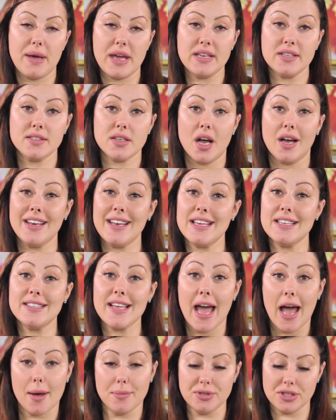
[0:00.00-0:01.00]
base on is
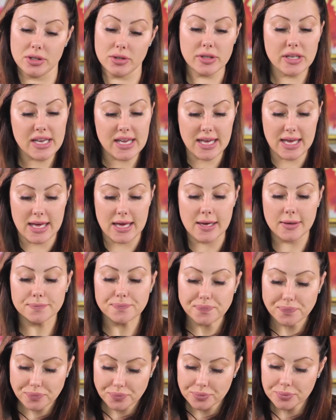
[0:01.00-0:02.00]
absolutely key.
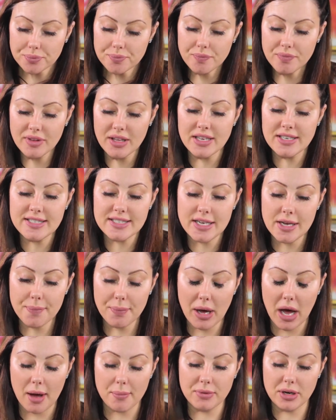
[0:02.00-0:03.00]
Tip
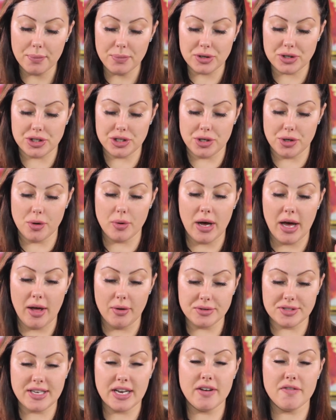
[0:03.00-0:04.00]
um, number two
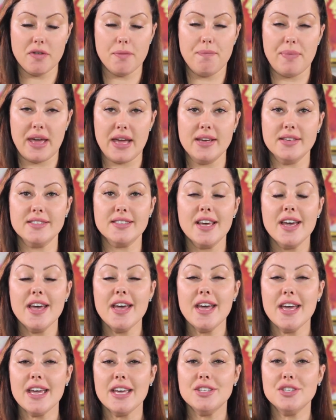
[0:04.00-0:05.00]
outside of the base
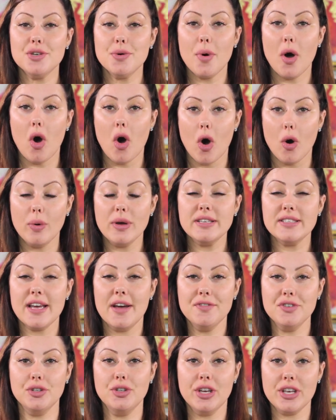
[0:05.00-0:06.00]
is you always
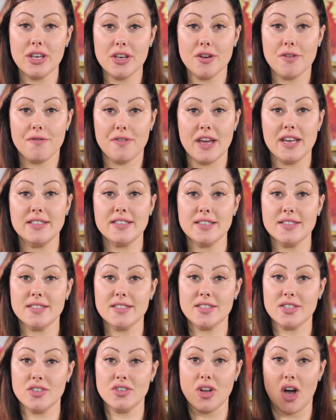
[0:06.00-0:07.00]
have to look at your face is
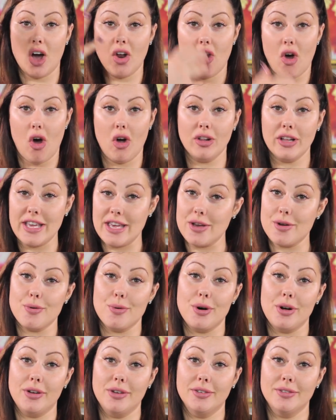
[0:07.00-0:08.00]
it's not all
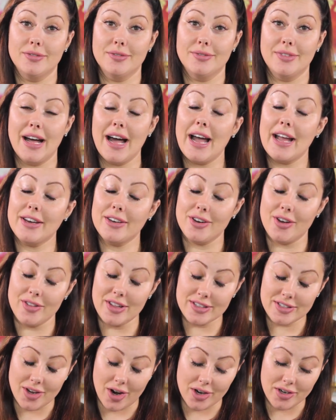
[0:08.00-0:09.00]
equal. I know
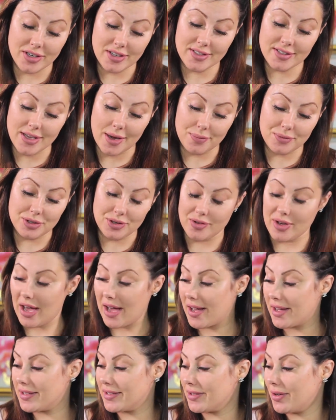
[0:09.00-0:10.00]
that's hard to accept you
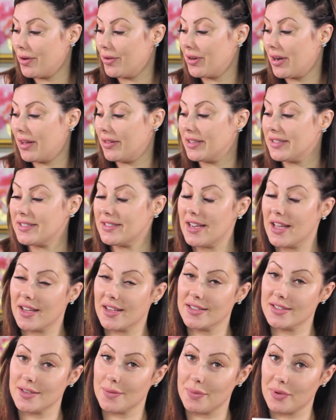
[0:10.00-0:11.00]
guys. Hold on, let's take
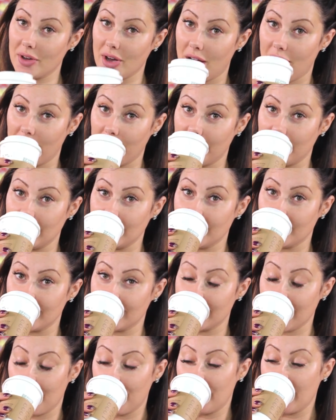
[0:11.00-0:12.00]
a sip of coffee to
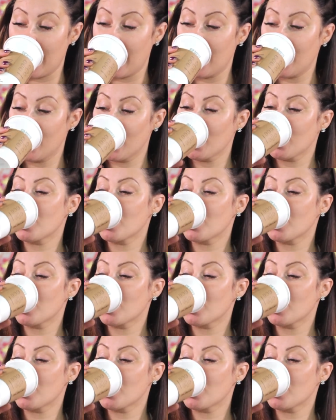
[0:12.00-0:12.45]
accept that.